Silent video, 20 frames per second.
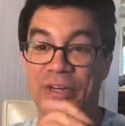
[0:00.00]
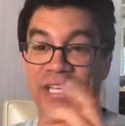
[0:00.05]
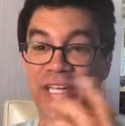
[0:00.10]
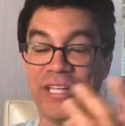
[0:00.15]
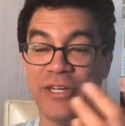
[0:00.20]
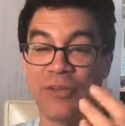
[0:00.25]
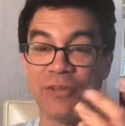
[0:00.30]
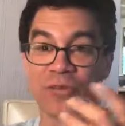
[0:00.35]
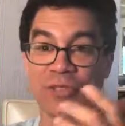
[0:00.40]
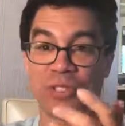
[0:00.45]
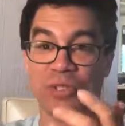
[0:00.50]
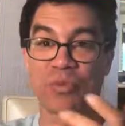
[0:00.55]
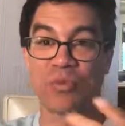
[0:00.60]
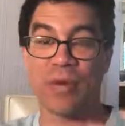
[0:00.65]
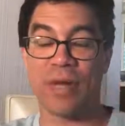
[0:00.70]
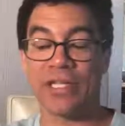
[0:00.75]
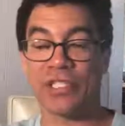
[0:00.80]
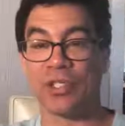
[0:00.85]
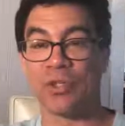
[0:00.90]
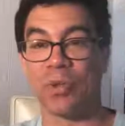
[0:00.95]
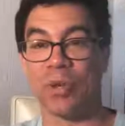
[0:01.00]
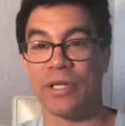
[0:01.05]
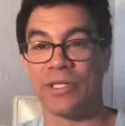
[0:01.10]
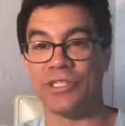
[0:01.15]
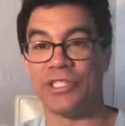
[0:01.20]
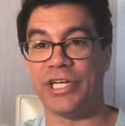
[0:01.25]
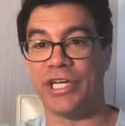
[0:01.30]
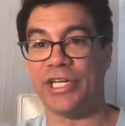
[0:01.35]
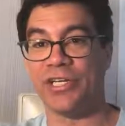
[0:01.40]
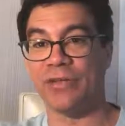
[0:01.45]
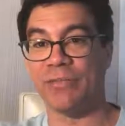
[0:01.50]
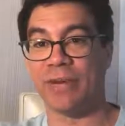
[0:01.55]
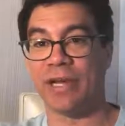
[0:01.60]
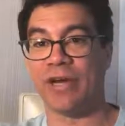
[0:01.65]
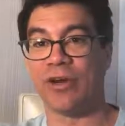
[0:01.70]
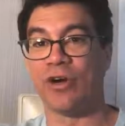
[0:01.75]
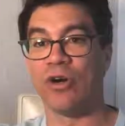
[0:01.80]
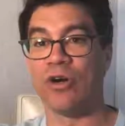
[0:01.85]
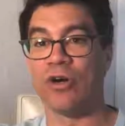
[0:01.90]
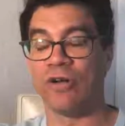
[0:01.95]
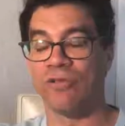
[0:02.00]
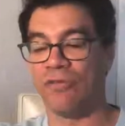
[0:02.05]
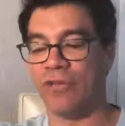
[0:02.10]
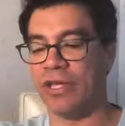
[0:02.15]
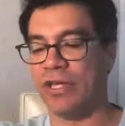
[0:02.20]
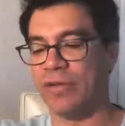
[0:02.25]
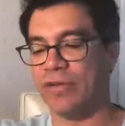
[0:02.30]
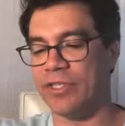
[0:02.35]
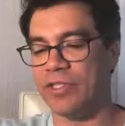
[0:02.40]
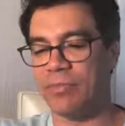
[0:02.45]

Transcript: he owns this restaurant chain. You might have heard of it.